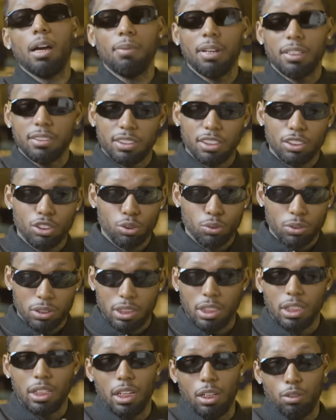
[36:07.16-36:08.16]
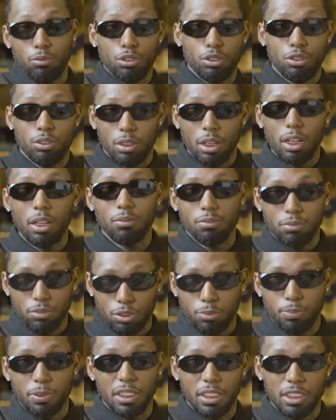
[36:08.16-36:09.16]
about Central C in that? Would
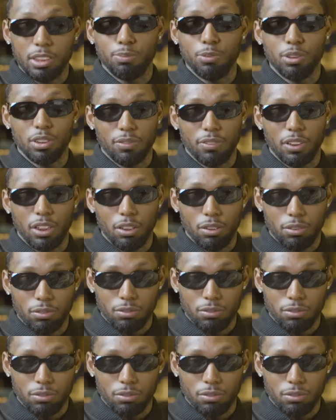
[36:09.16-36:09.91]
you be in his music video?